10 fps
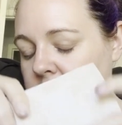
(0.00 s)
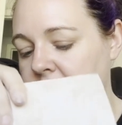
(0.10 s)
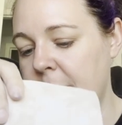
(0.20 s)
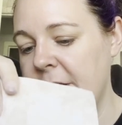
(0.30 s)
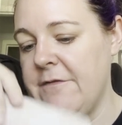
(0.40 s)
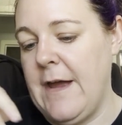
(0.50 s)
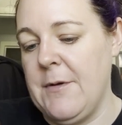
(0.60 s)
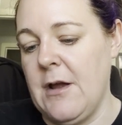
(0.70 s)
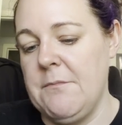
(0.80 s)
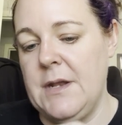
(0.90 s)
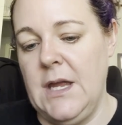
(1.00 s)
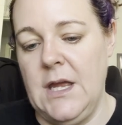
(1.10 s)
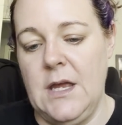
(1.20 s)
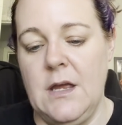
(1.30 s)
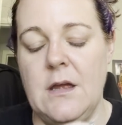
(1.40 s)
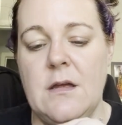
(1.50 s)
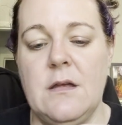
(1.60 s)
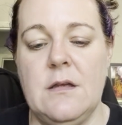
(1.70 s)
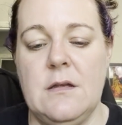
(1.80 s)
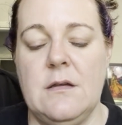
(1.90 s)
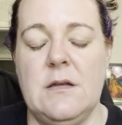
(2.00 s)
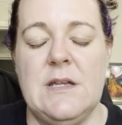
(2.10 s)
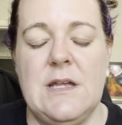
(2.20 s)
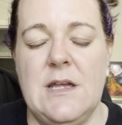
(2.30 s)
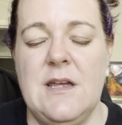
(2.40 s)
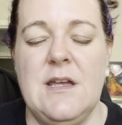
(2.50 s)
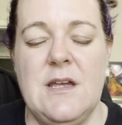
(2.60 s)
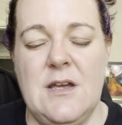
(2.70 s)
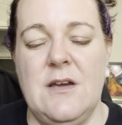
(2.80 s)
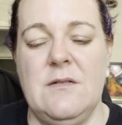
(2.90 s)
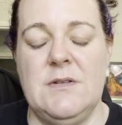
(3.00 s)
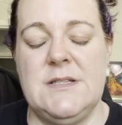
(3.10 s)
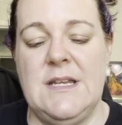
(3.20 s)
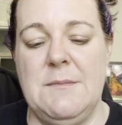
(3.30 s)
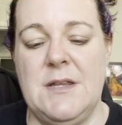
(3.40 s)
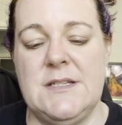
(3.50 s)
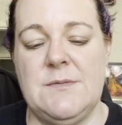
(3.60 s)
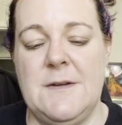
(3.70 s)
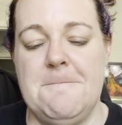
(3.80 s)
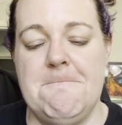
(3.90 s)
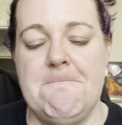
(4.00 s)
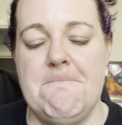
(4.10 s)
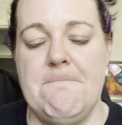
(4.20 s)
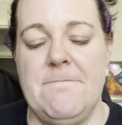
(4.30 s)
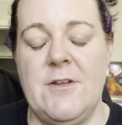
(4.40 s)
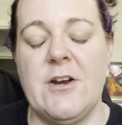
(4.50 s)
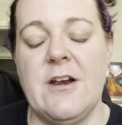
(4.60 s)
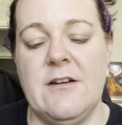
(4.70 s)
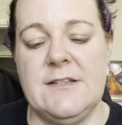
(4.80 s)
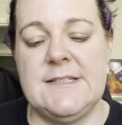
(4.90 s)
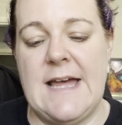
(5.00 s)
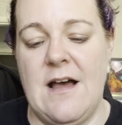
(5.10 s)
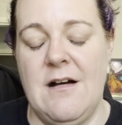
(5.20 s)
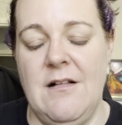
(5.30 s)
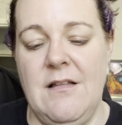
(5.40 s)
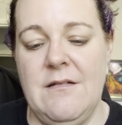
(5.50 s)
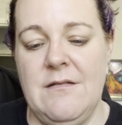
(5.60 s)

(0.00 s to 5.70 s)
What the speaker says: Forbidden Fiber Company. Oh, what's the name of this one? Their current Sal.